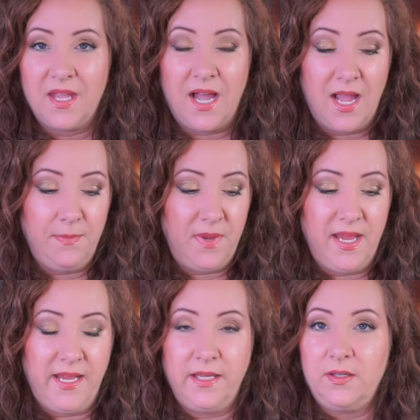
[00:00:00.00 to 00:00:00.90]
I
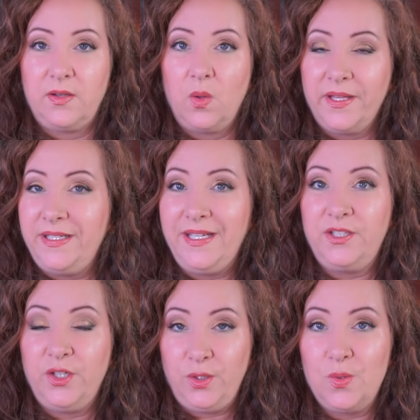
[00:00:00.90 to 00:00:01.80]
may only need
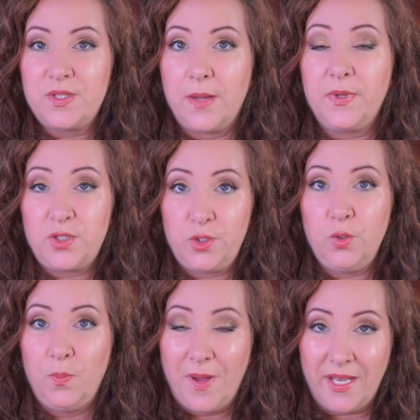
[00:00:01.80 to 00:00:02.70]
to use up
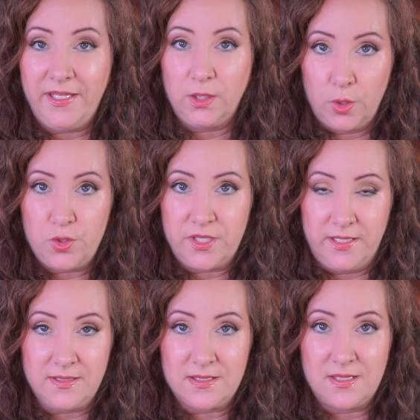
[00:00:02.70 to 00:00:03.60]
two body
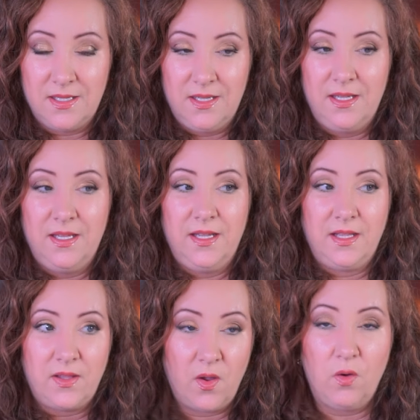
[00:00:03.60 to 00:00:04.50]
lotions
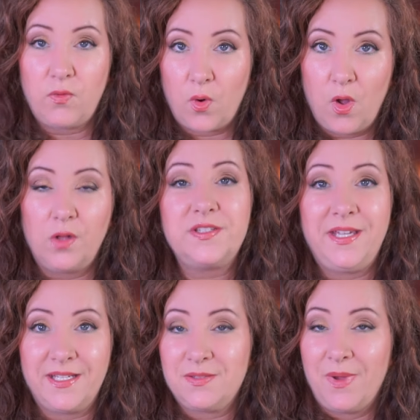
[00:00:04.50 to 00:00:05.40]
overall to
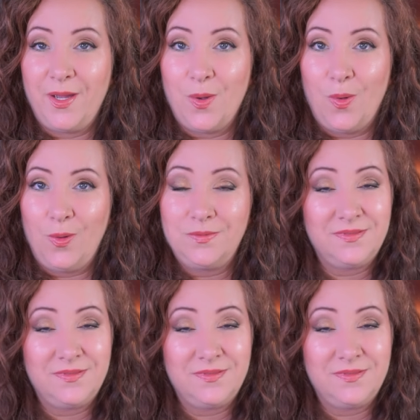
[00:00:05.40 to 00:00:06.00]
get to my goal.